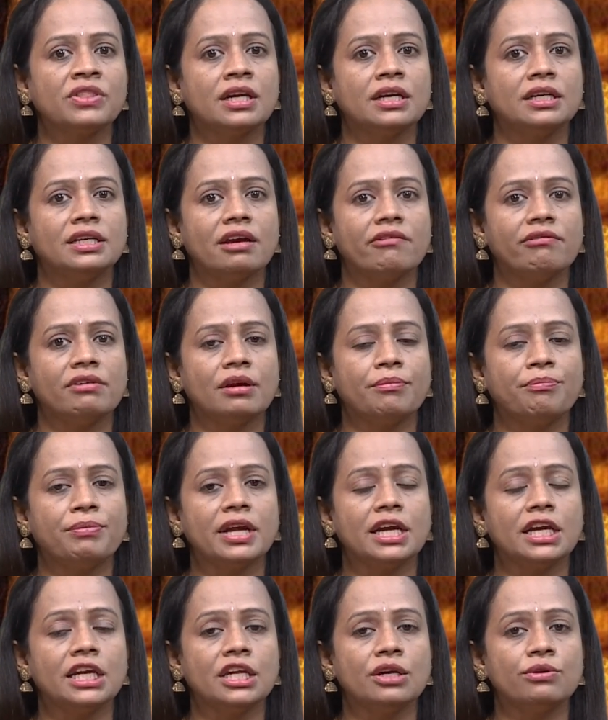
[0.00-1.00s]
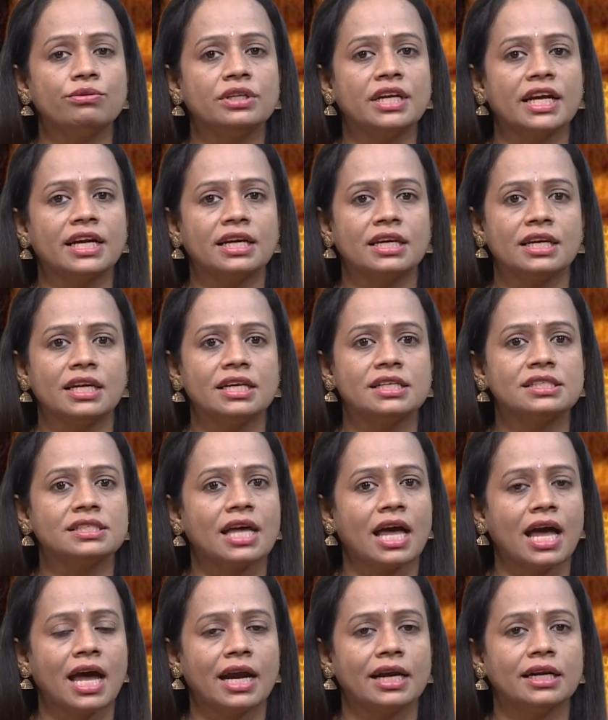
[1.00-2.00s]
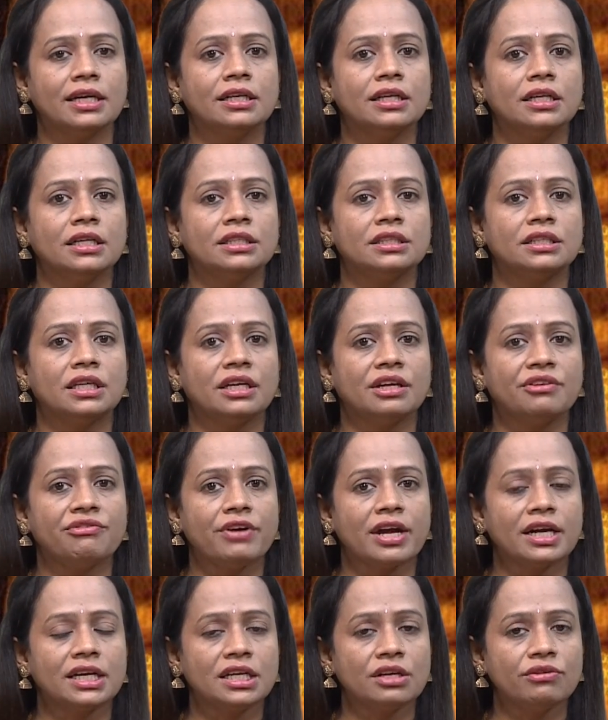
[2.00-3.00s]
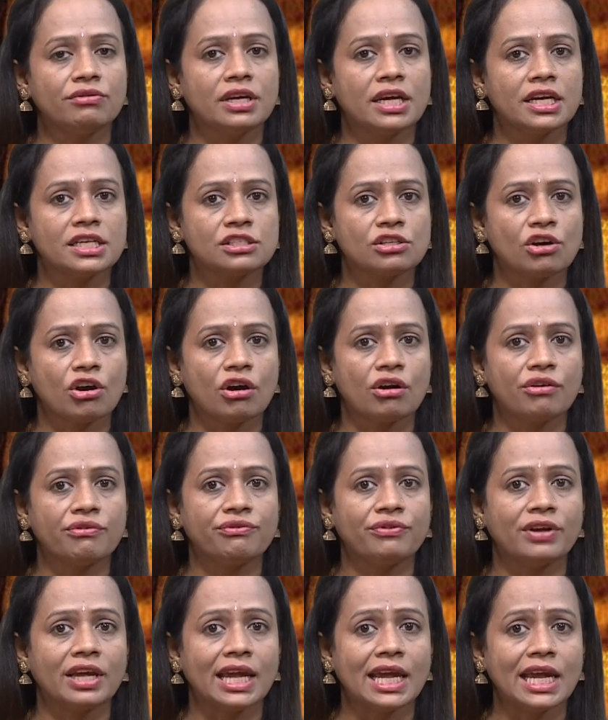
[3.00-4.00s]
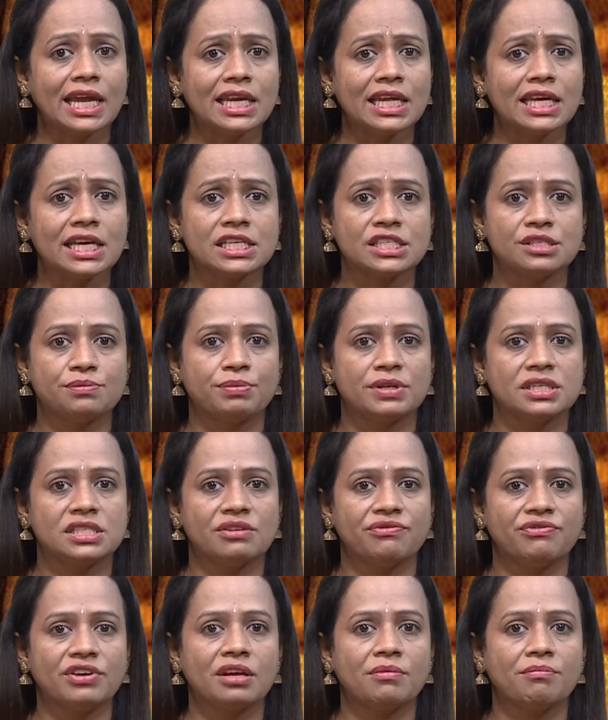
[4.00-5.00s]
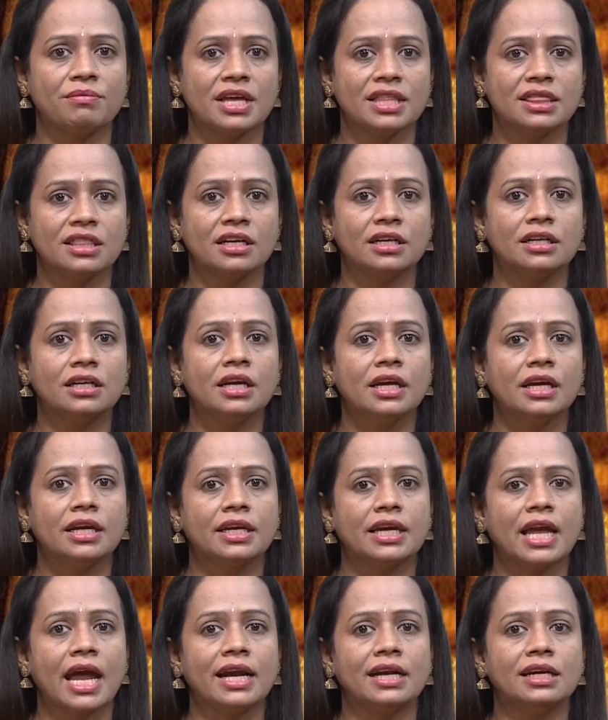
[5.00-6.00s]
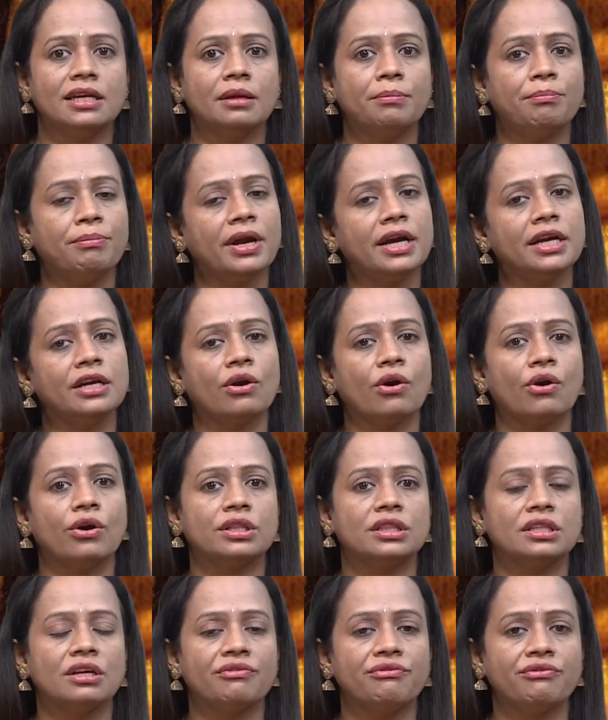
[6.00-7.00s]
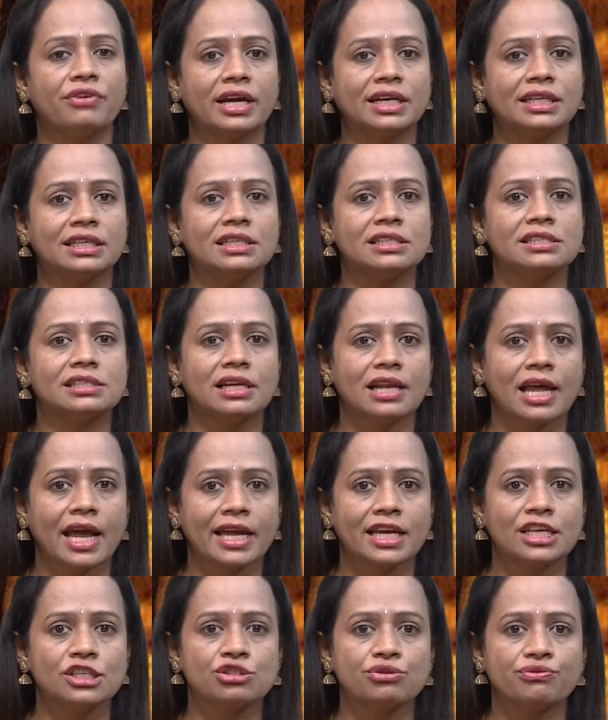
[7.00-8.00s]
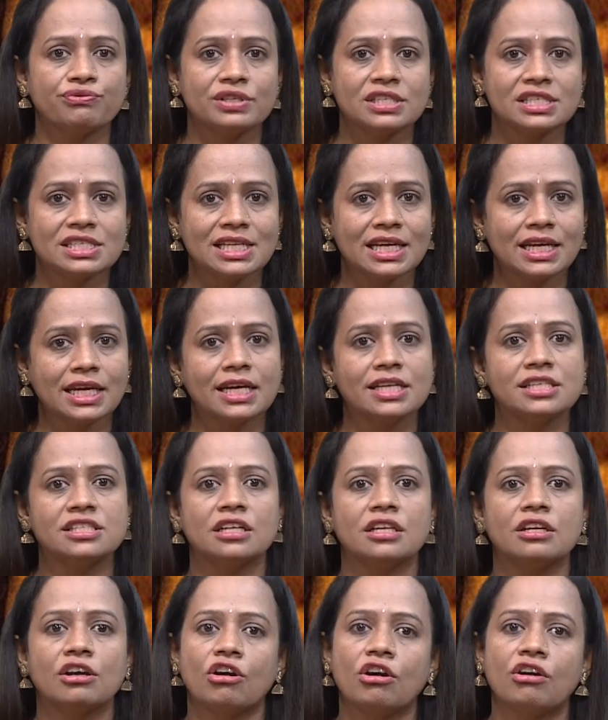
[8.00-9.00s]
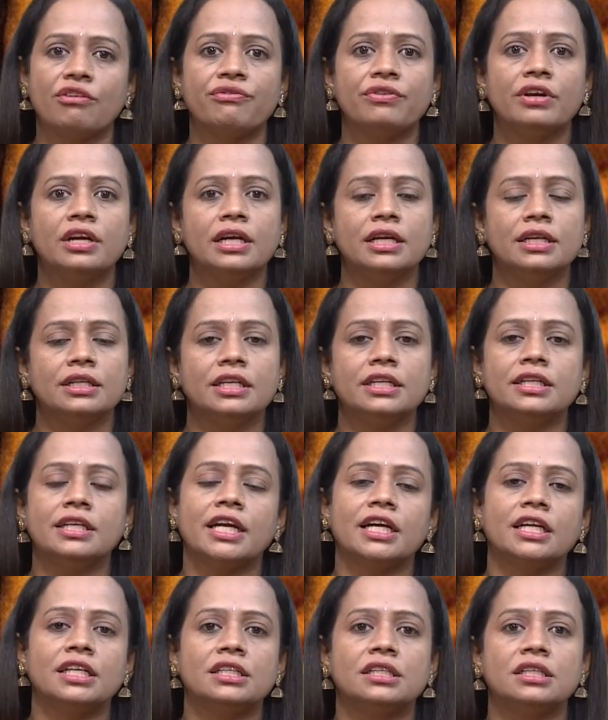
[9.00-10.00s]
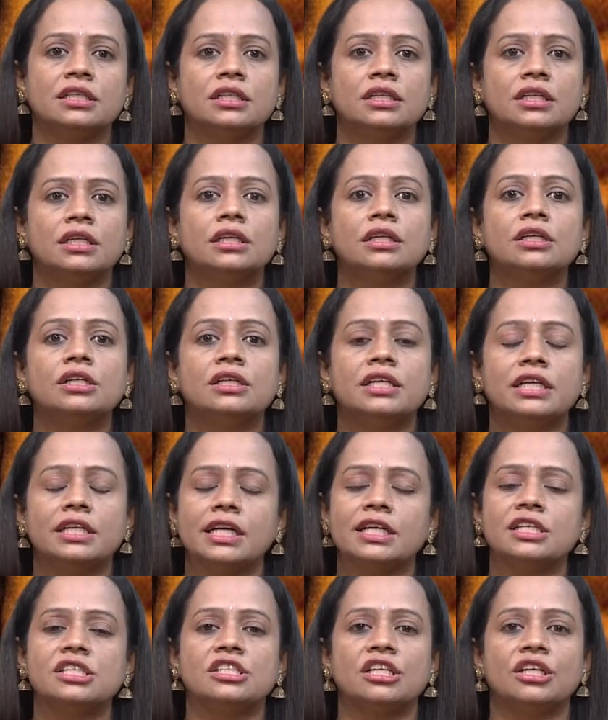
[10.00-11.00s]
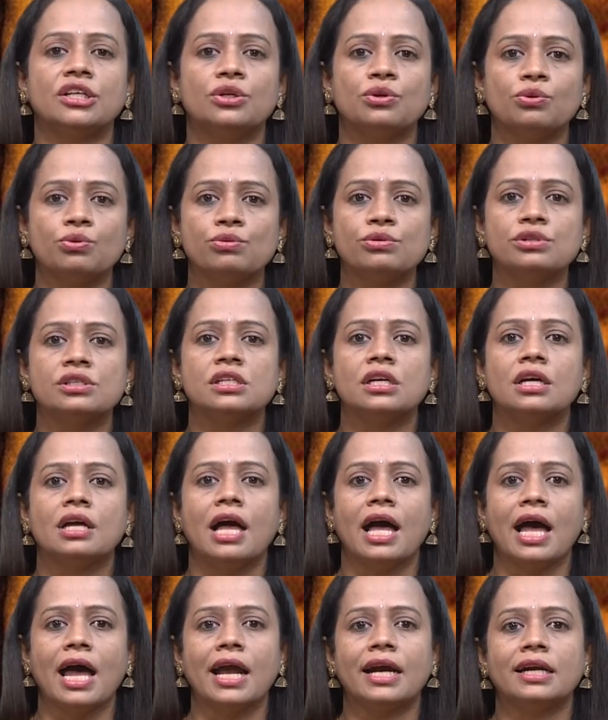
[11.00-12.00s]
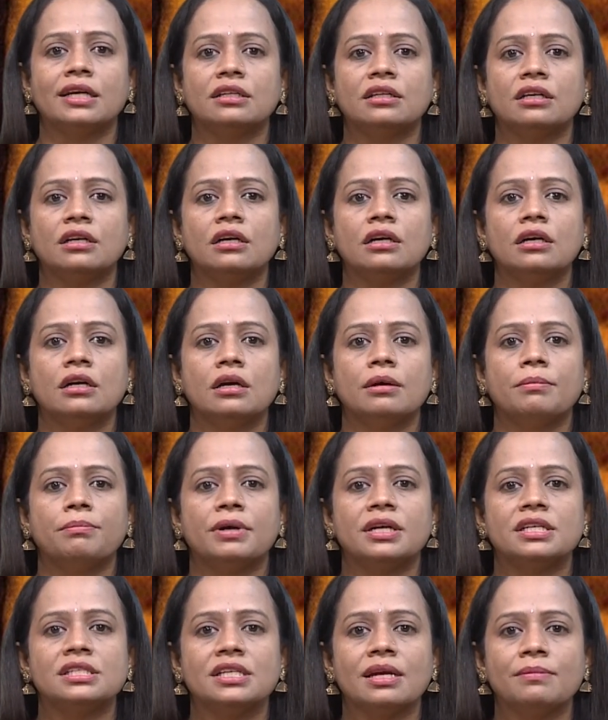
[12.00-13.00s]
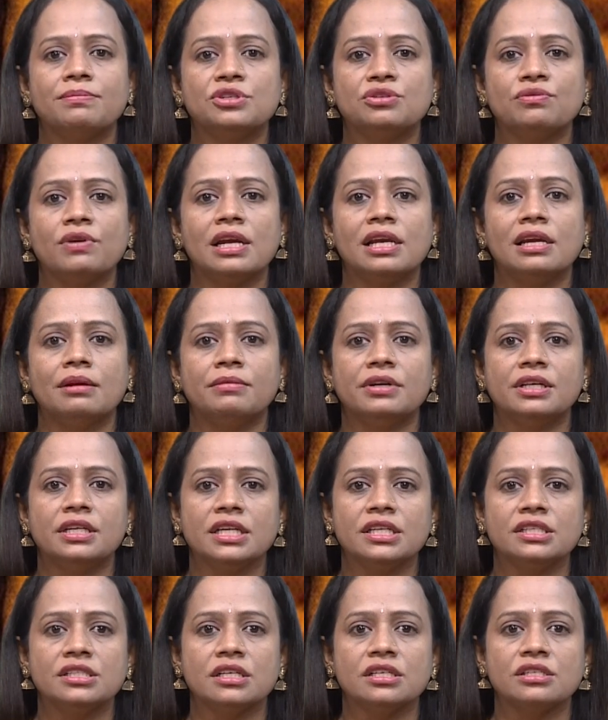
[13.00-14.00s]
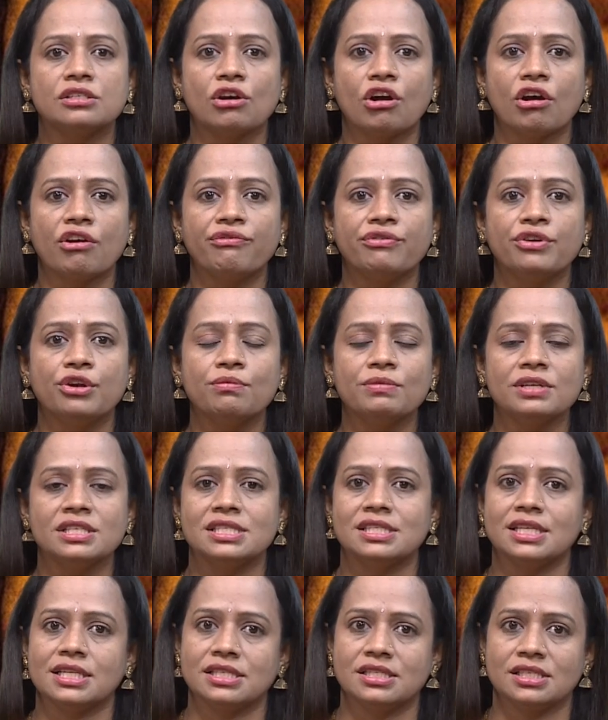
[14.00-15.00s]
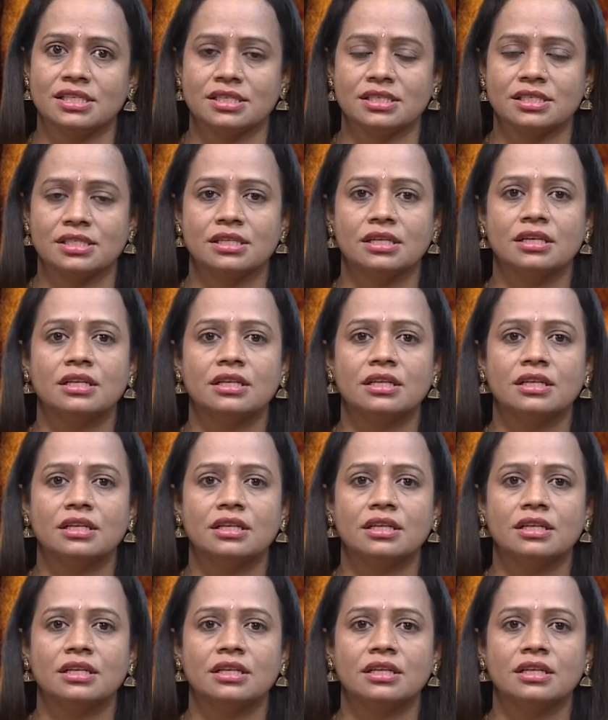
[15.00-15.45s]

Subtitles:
developing new techniques, and the effectiveness of any specific method can depend on the factors like sophistication of detection tools and the perceptual limitations of human senses.